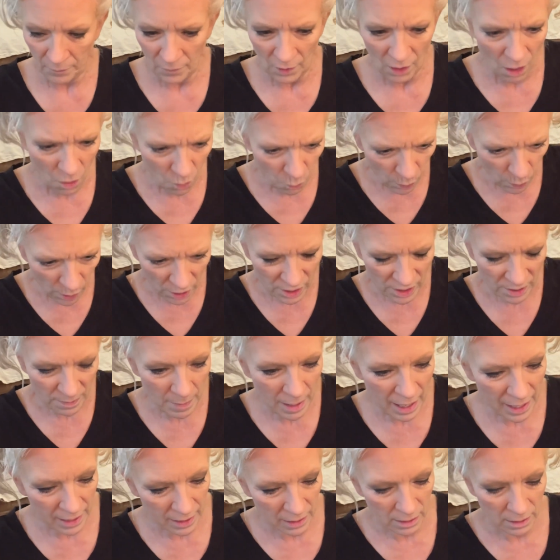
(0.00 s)
oh, where's
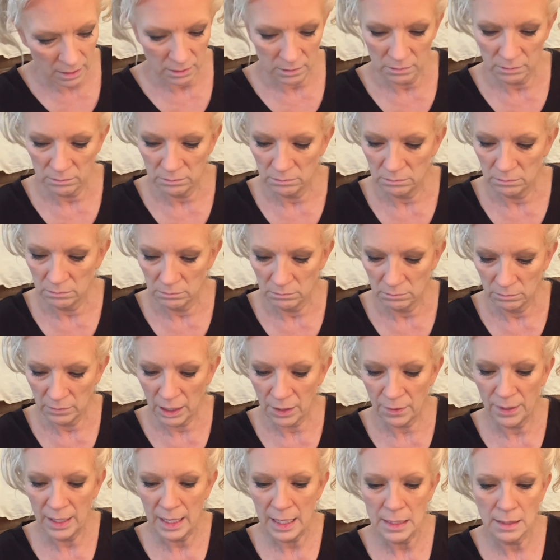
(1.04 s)
my, there
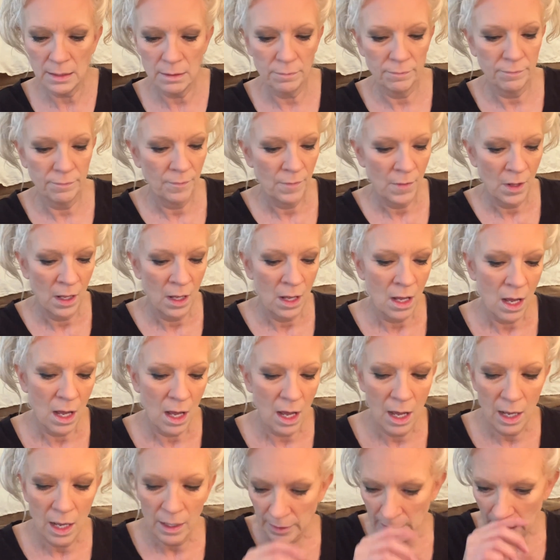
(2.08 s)
it is.
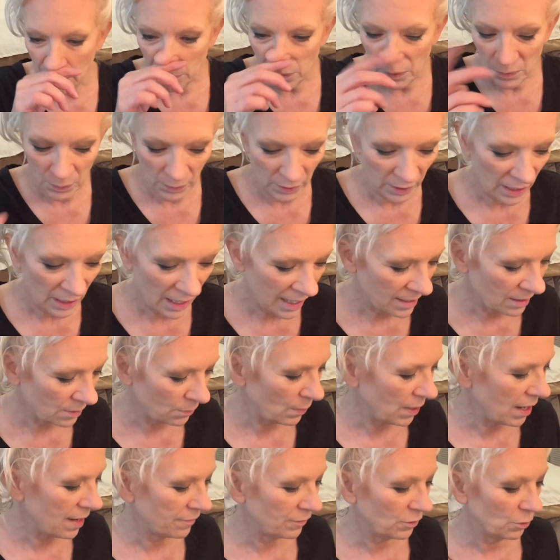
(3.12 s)
Then we realize
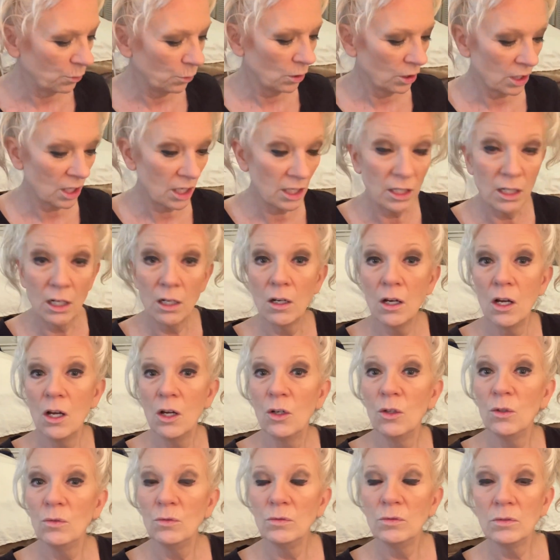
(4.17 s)
we have to work on our
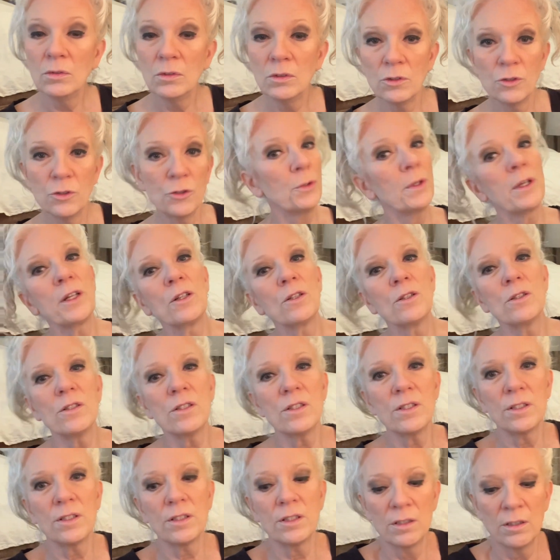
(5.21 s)
own
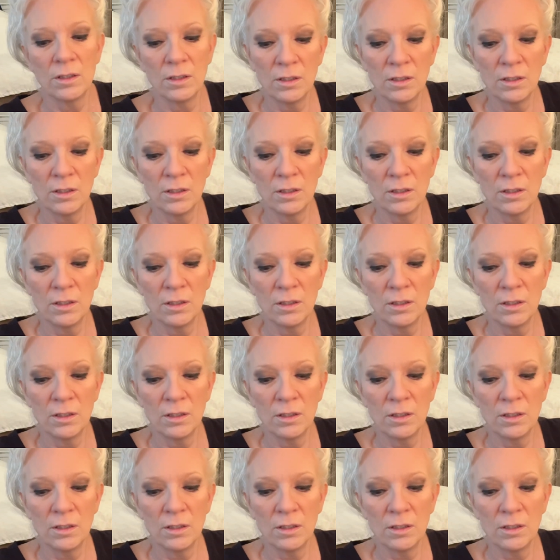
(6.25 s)
triggers